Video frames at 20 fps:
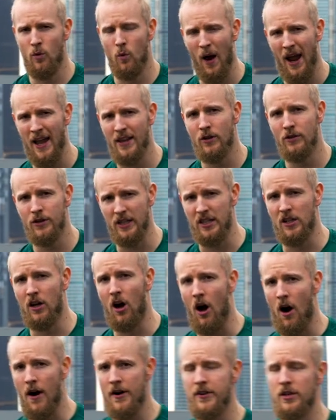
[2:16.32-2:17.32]
weight on that
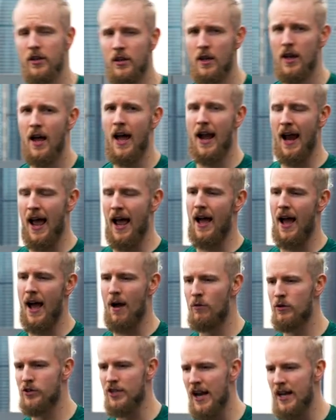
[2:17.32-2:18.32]
cart and I, I
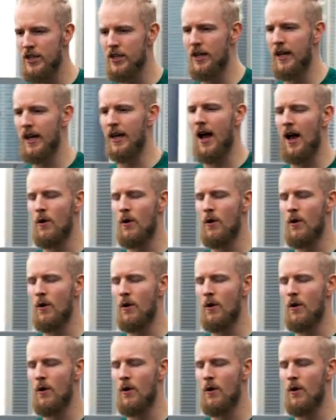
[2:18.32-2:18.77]
was actually,